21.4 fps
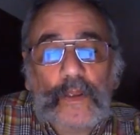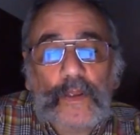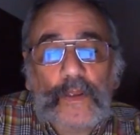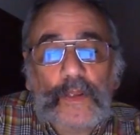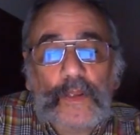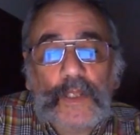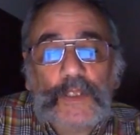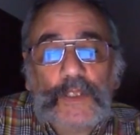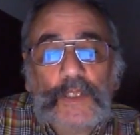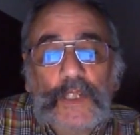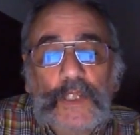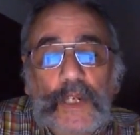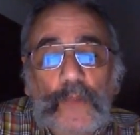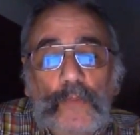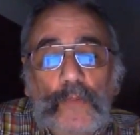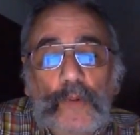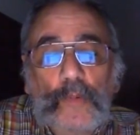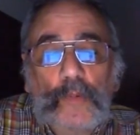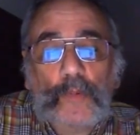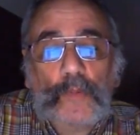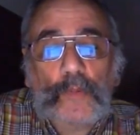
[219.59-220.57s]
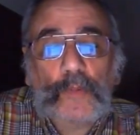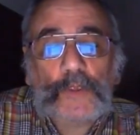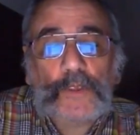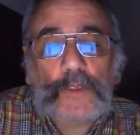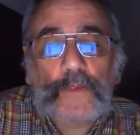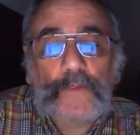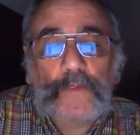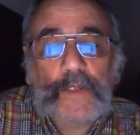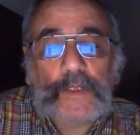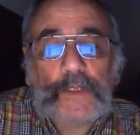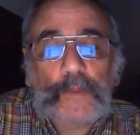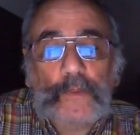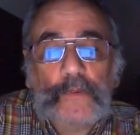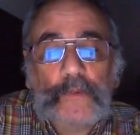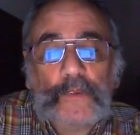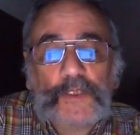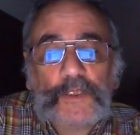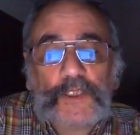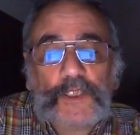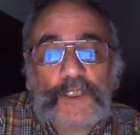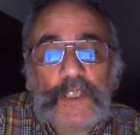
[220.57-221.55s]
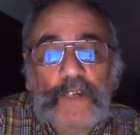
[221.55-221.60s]
This young woman was the victim of a
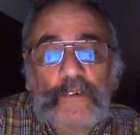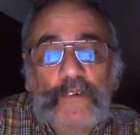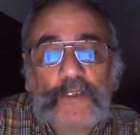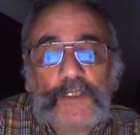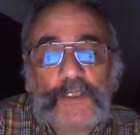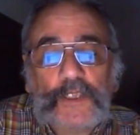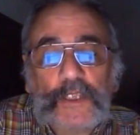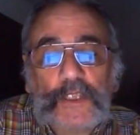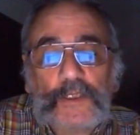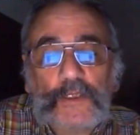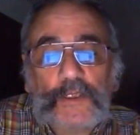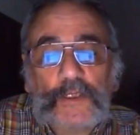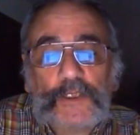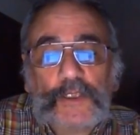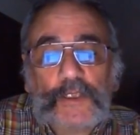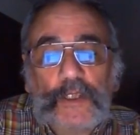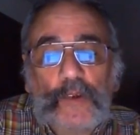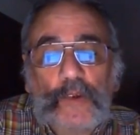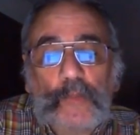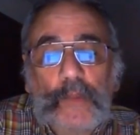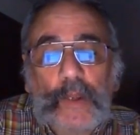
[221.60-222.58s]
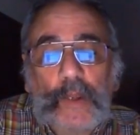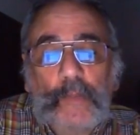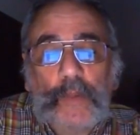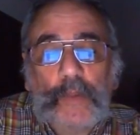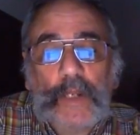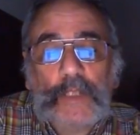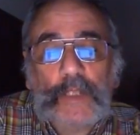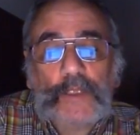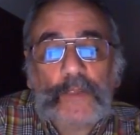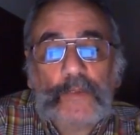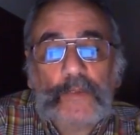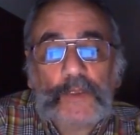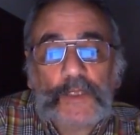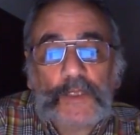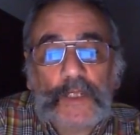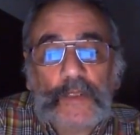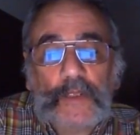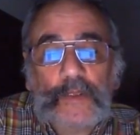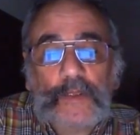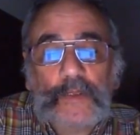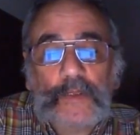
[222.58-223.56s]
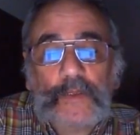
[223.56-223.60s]
serious sexual assault by a police officer.
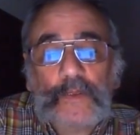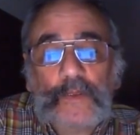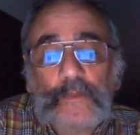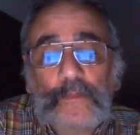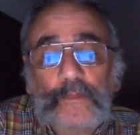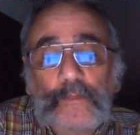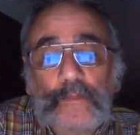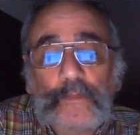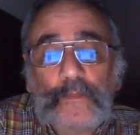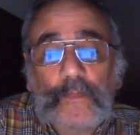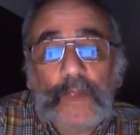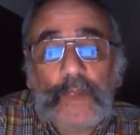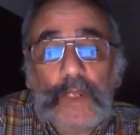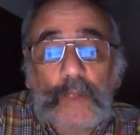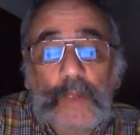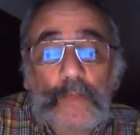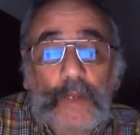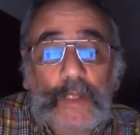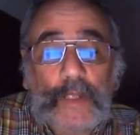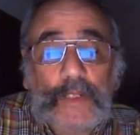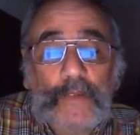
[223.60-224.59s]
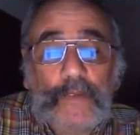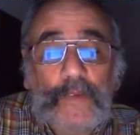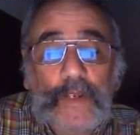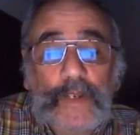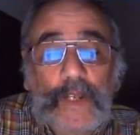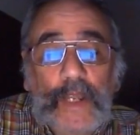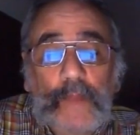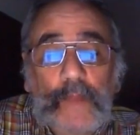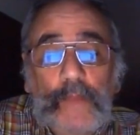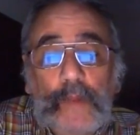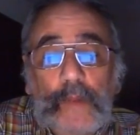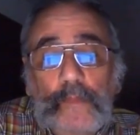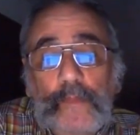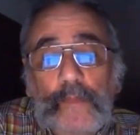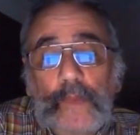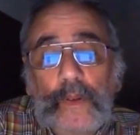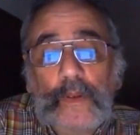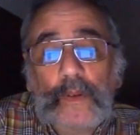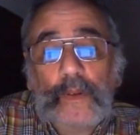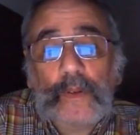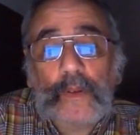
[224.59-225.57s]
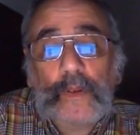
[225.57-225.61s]
He might even name him.
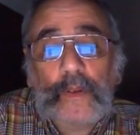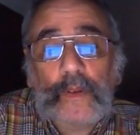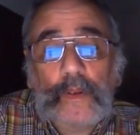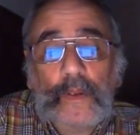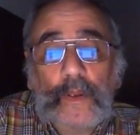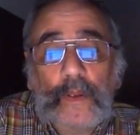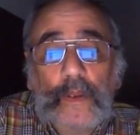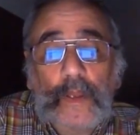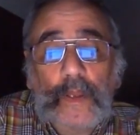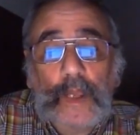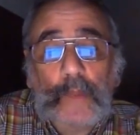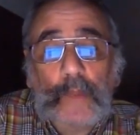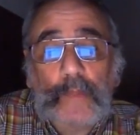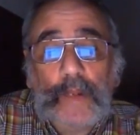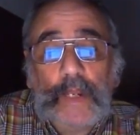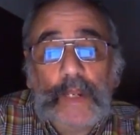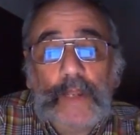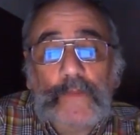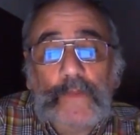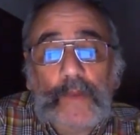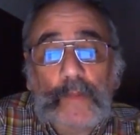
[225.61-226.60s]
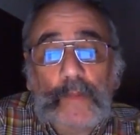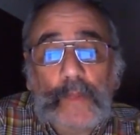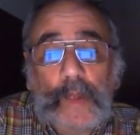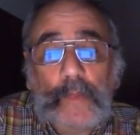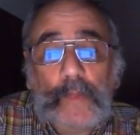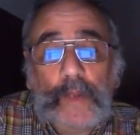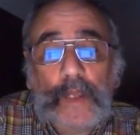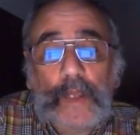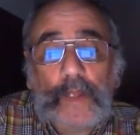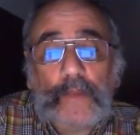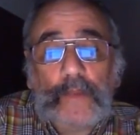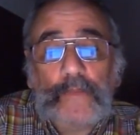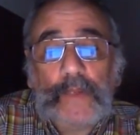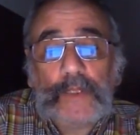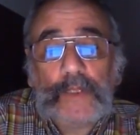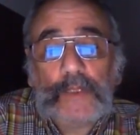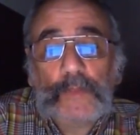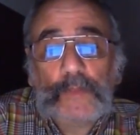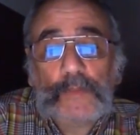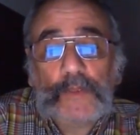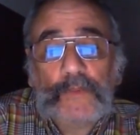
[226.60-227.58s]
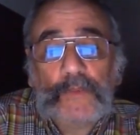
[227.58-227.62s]
I believe there may be other
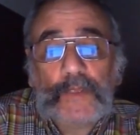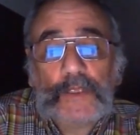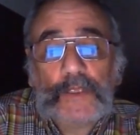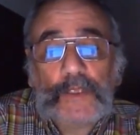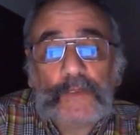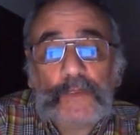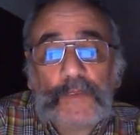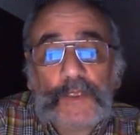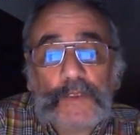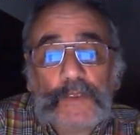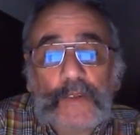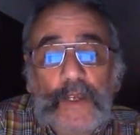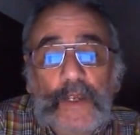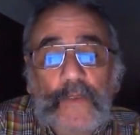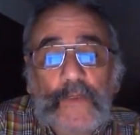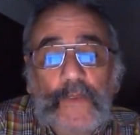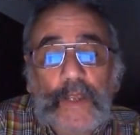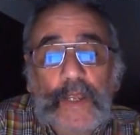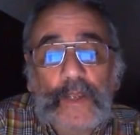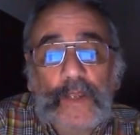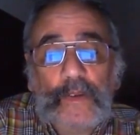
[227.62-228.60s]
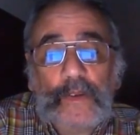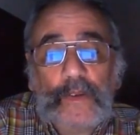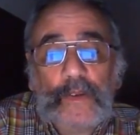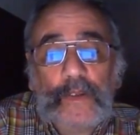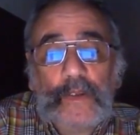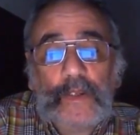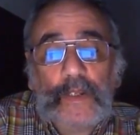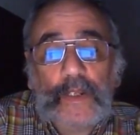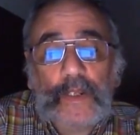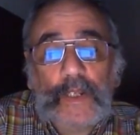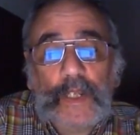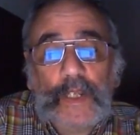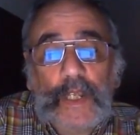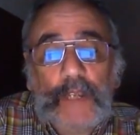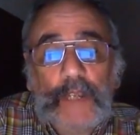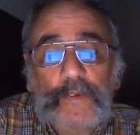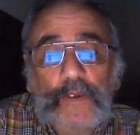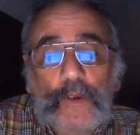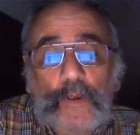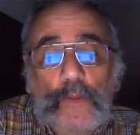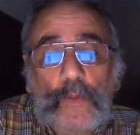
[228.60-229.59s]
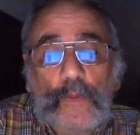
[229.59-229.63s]
victims of this officer out there.
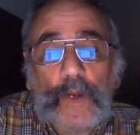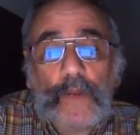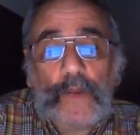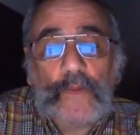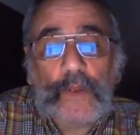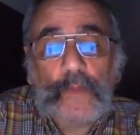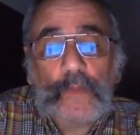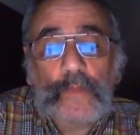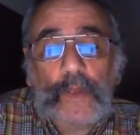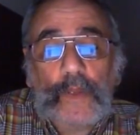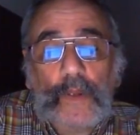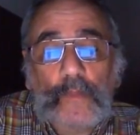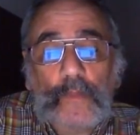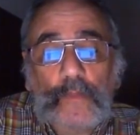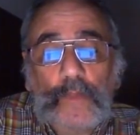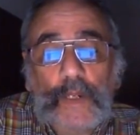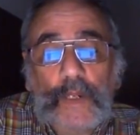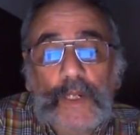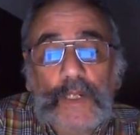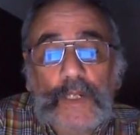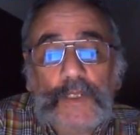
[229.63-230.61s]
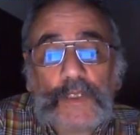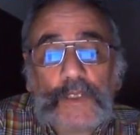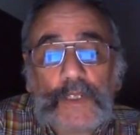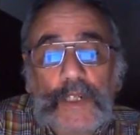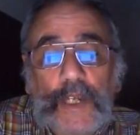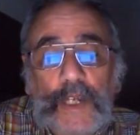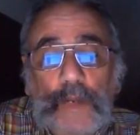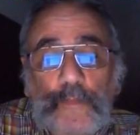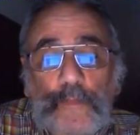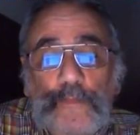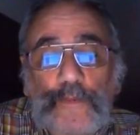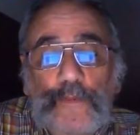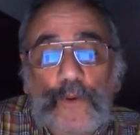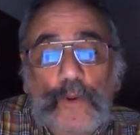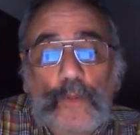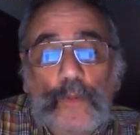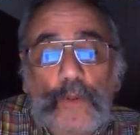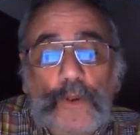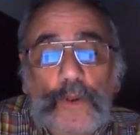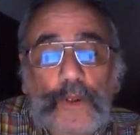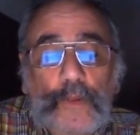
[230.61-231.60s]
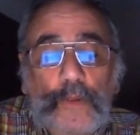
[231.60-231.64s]
If you are one of them, please come
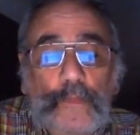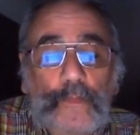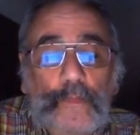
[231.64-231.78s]
forward.